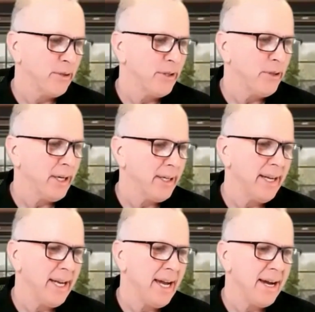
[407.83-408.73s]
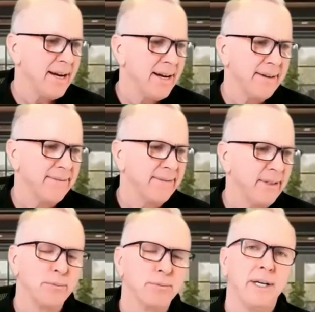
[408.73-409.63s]
So you kind of have
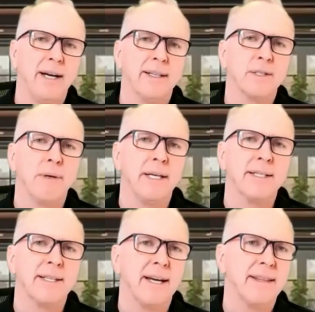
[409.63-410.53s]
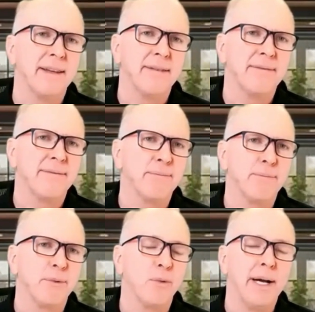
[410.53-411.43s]
your products based on the
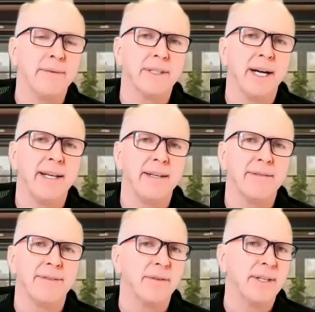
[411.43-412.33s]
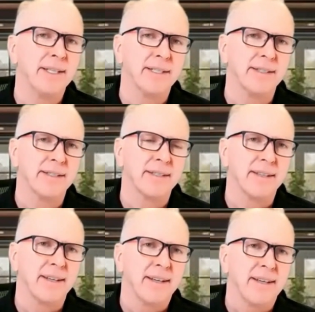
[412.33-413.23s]
wide variety of
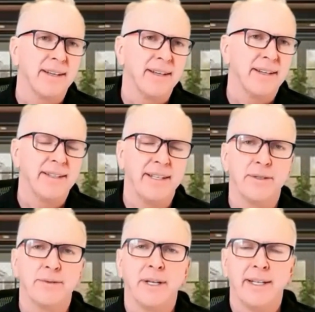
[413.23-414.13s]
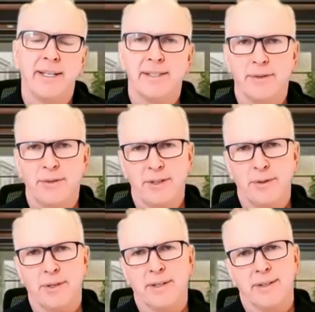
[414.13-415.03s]
foundations that you're running into New
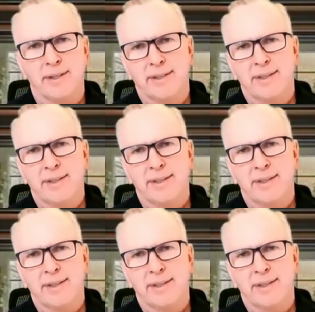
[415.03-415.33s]
York.